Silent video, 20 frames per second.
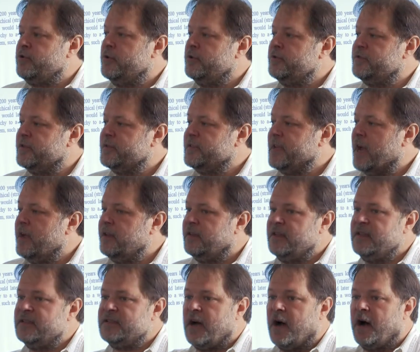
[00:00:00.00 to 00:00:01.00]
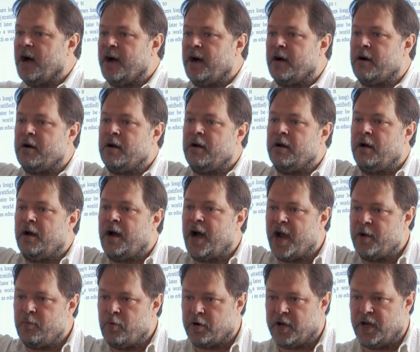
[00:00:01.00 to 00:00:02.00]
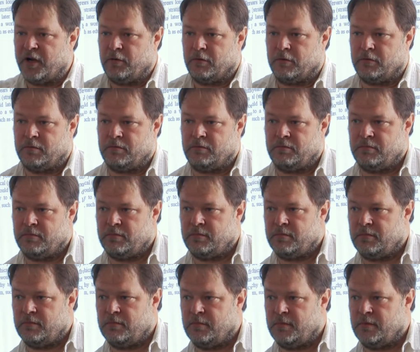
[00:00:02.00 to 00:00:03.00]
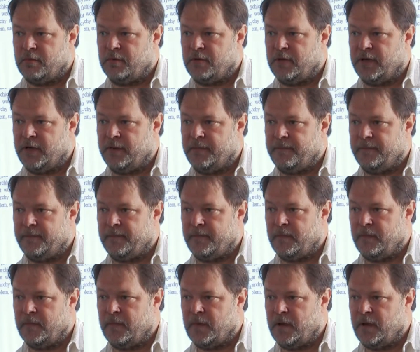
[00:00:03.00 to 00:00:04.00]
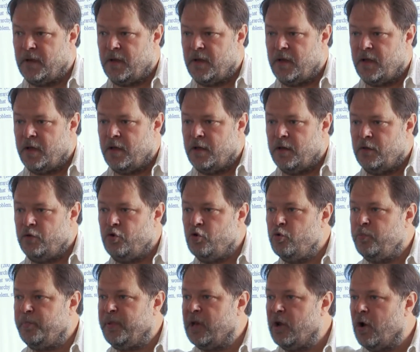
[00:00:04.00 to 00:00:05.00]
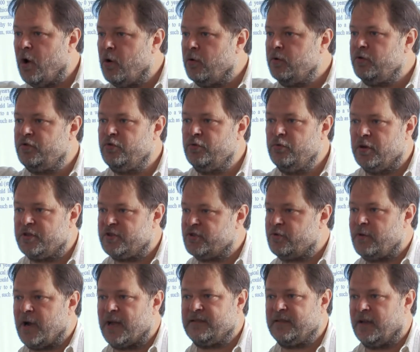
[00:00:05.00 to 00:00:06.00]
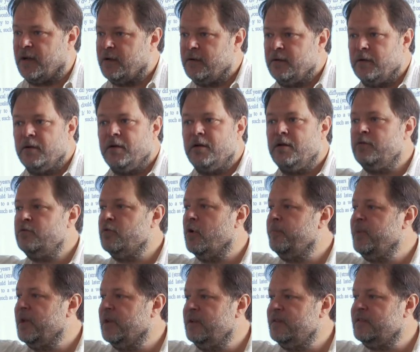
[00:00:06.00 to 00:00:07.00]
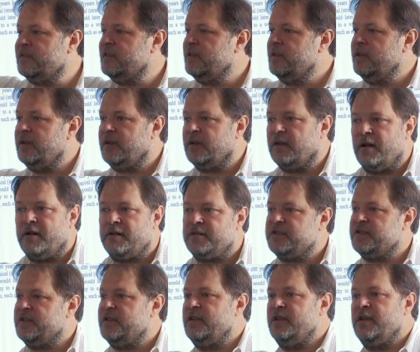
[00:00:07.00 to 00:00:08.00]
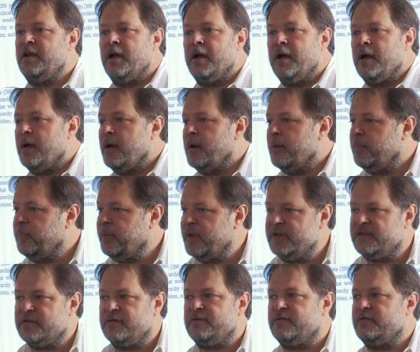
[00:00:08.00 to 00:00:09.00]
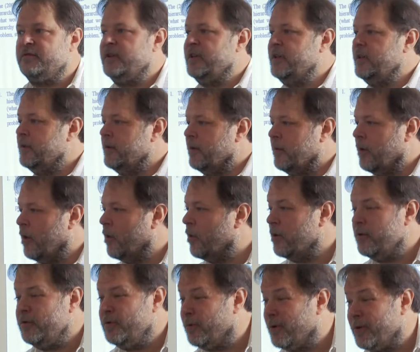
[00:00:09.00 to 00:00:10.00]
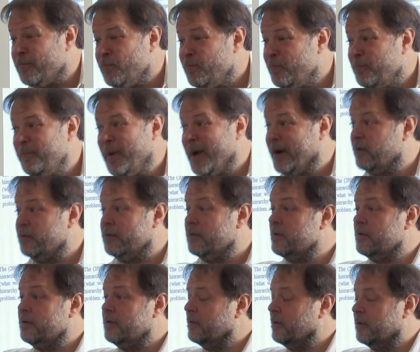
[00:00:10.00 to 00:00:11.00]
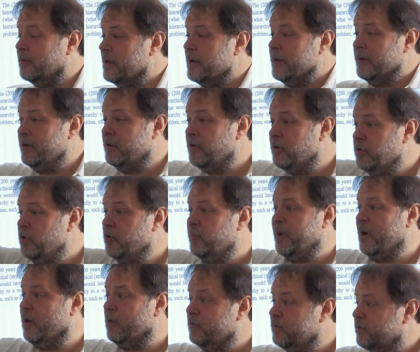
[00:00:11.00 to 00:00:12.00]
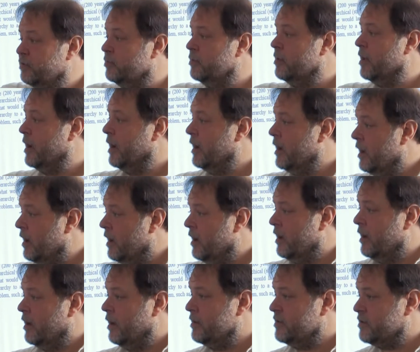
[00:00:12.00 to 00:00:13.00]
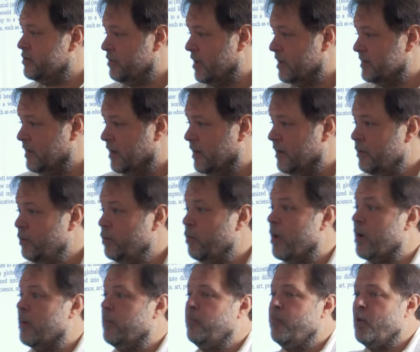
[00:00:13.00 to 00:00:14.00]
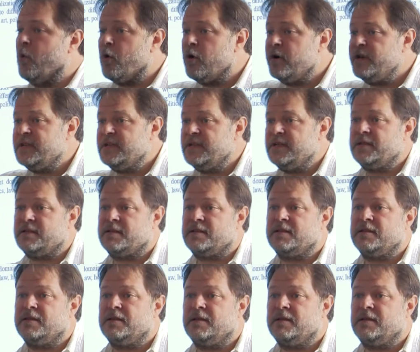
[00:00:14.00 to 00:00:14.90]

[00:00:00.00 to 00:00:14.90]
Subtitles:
societies are hierarchical. Okay? You belong to a strata, nobility, clergy, peasantry, or you are beggar, or you belong to a strata. You are born in it,